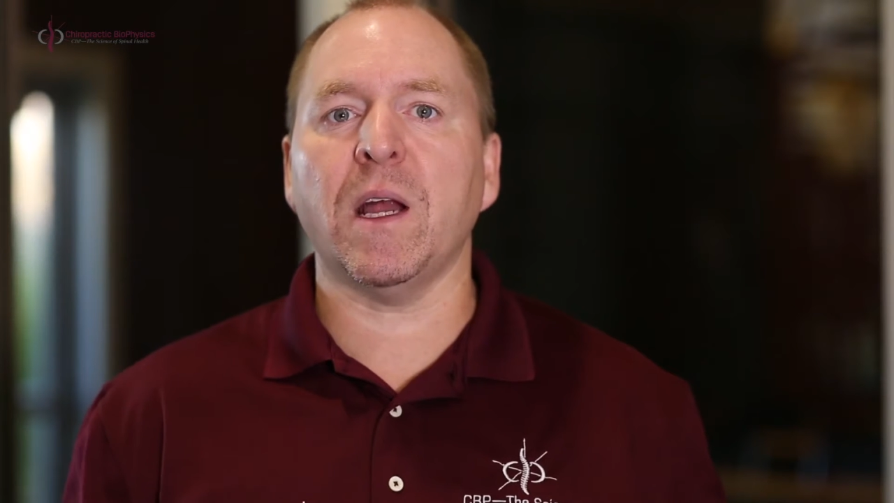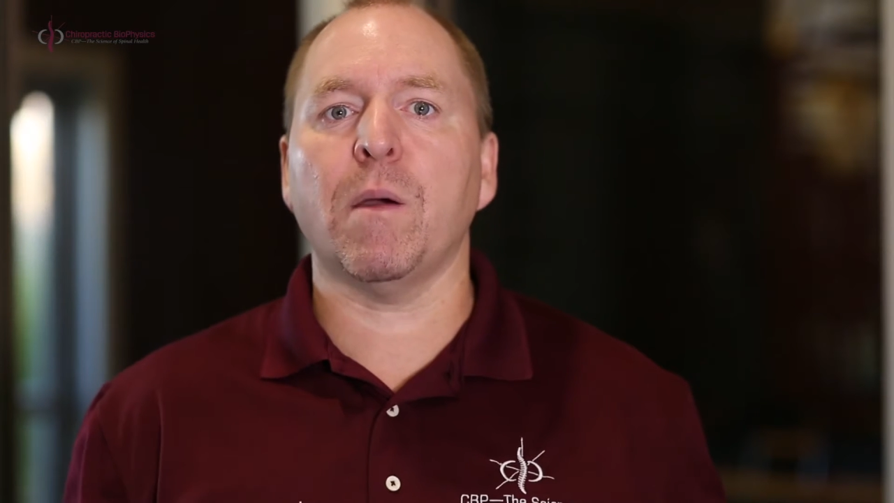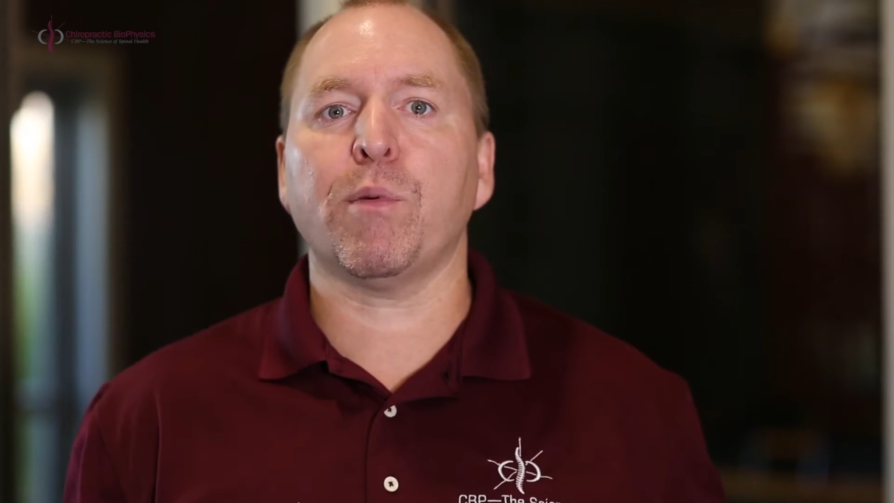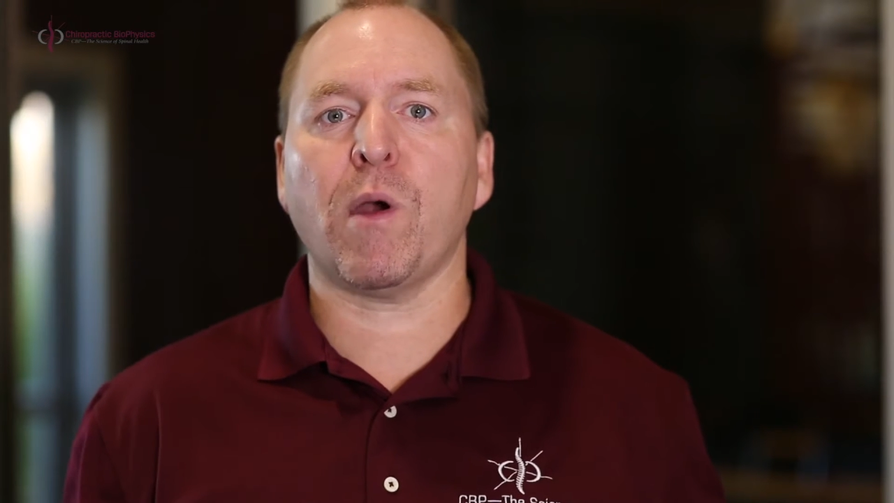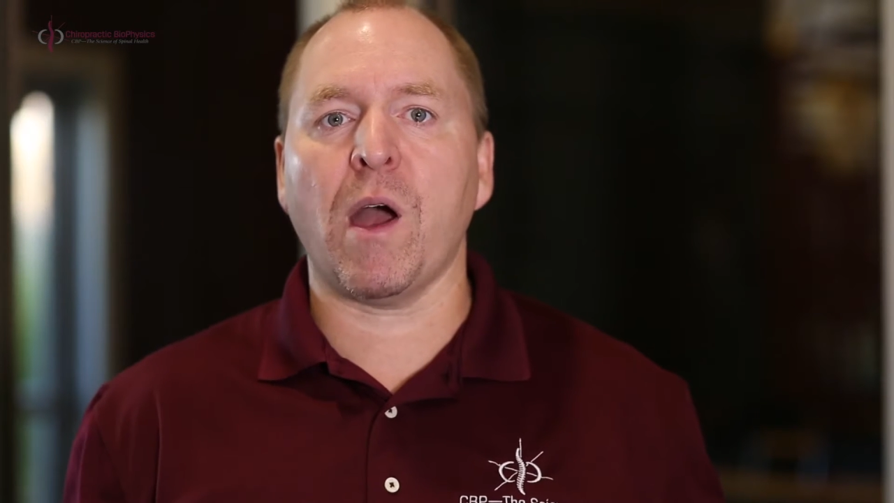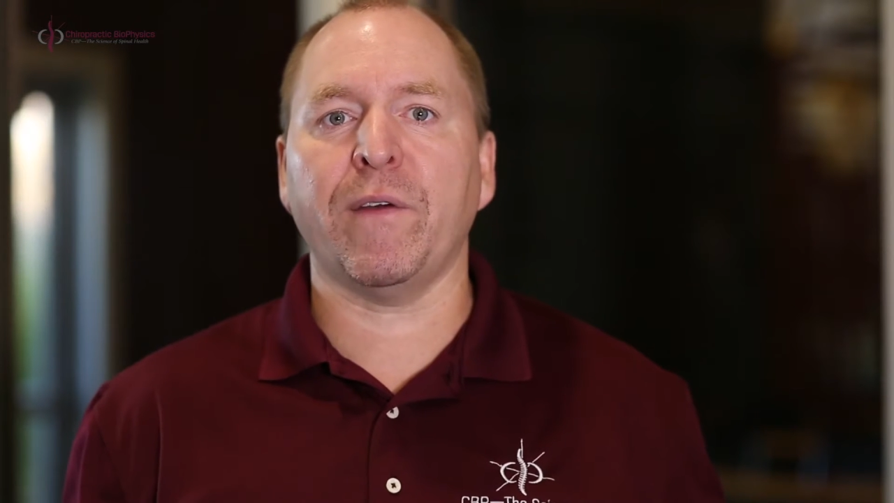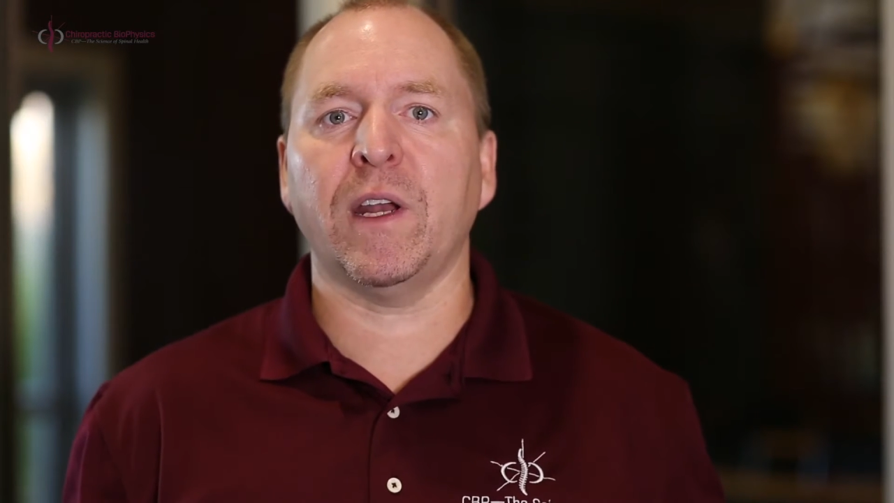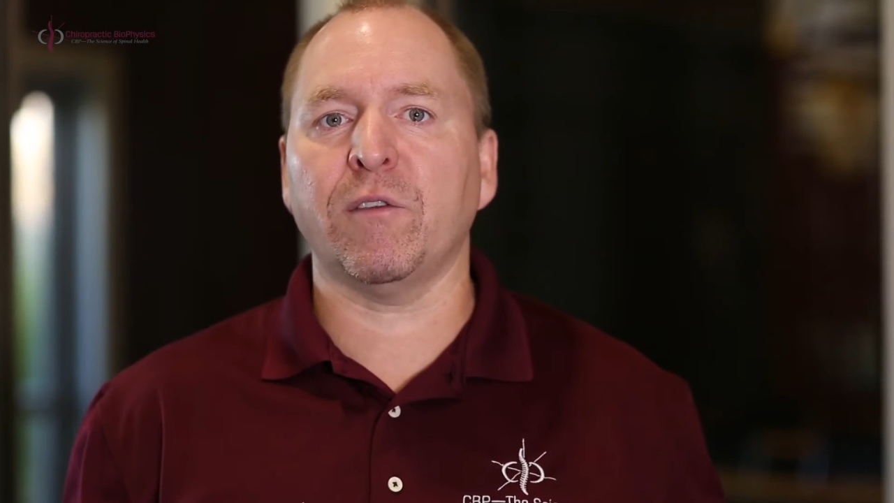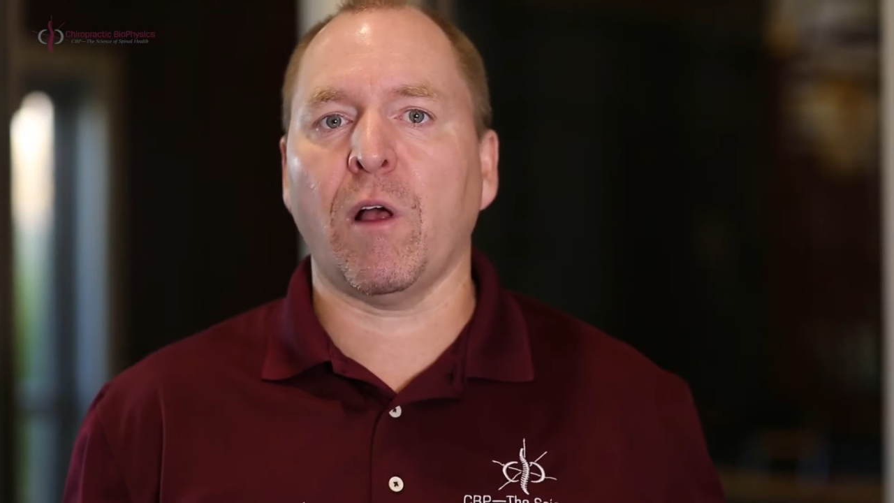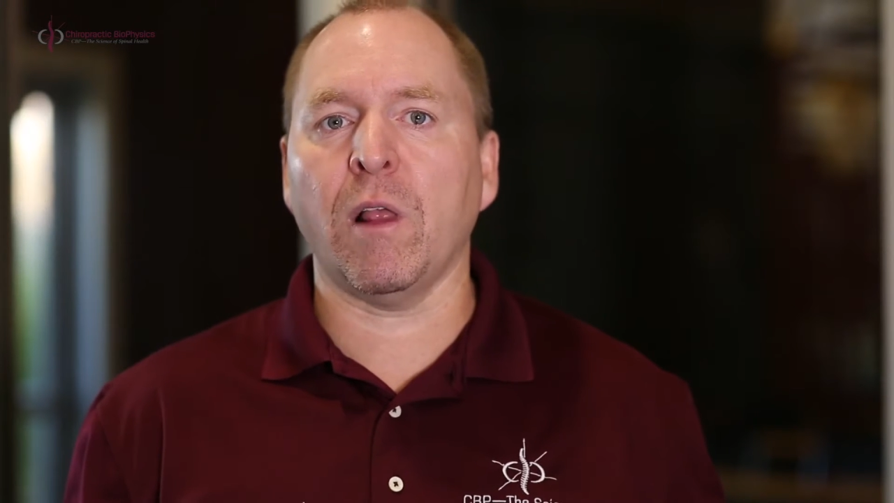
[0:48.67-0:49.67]
Nonprofit
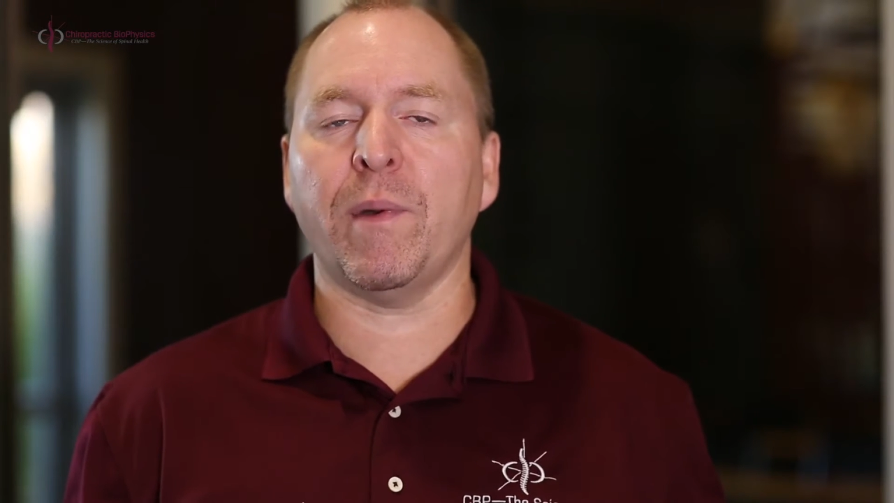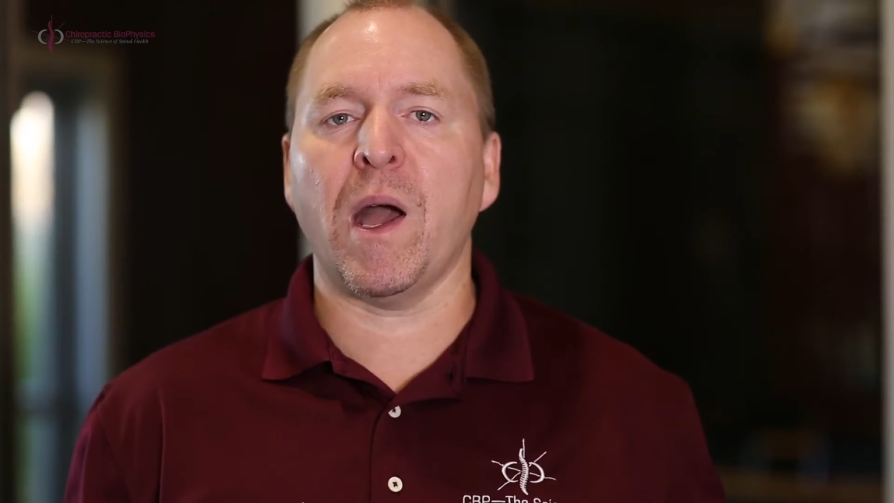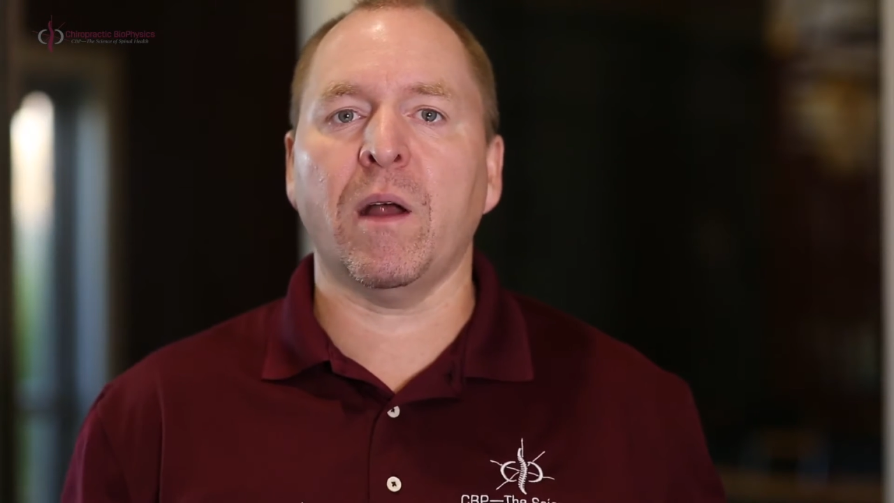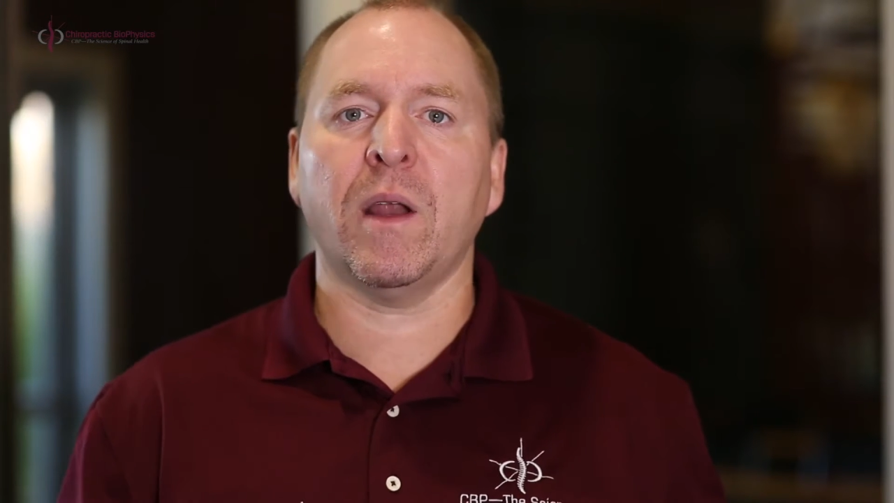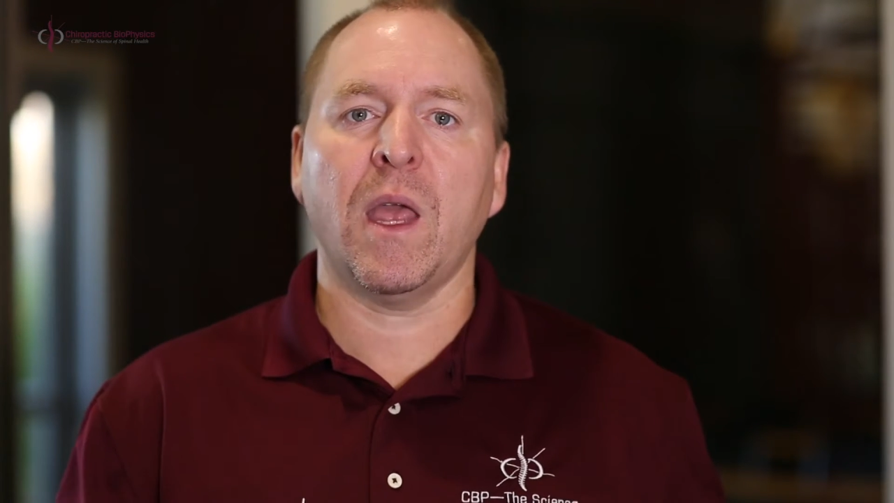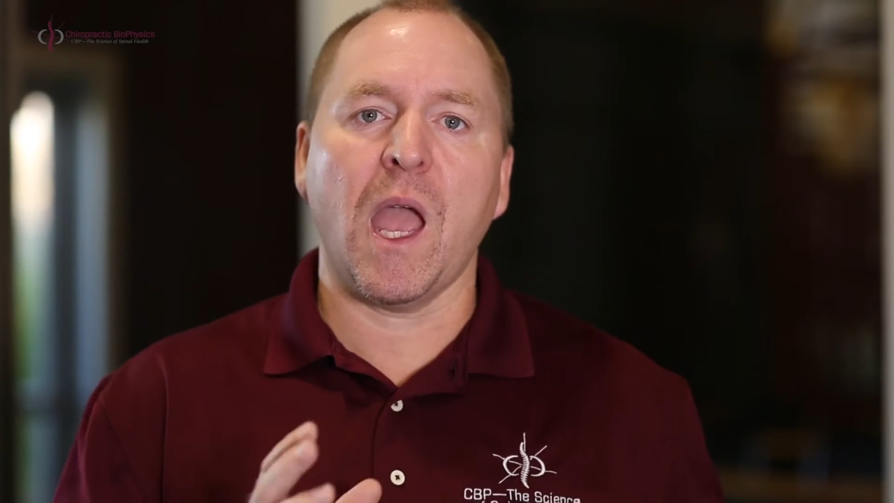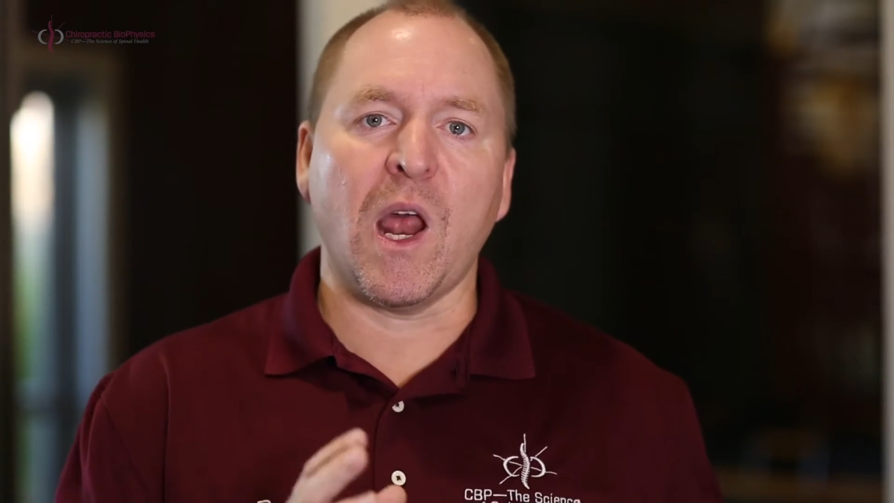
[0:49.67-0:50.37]
is all about